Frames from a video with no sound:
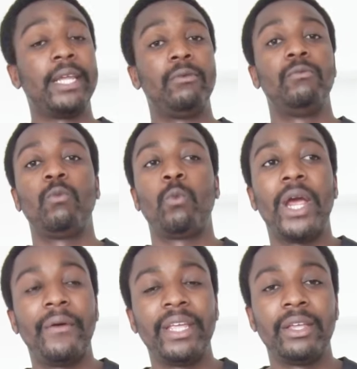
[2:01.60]
in
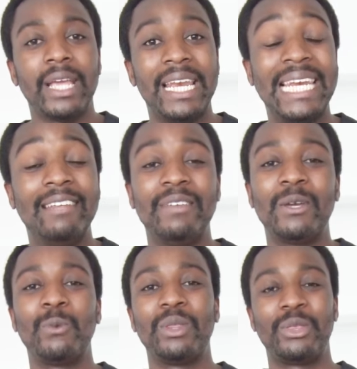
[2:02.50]
wearing and
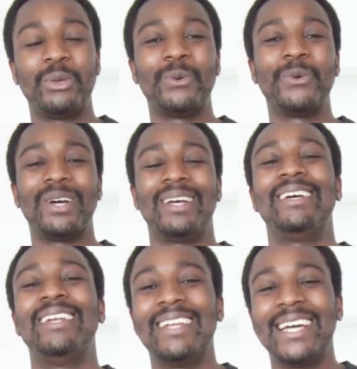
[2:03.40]
living with your
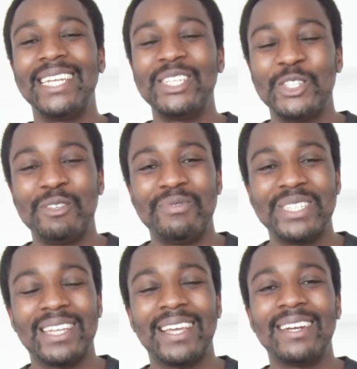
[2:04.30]
aligners, your
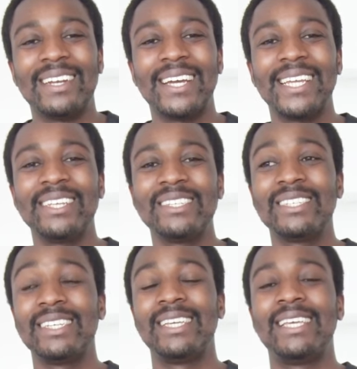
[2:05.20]
Invisalign aligners,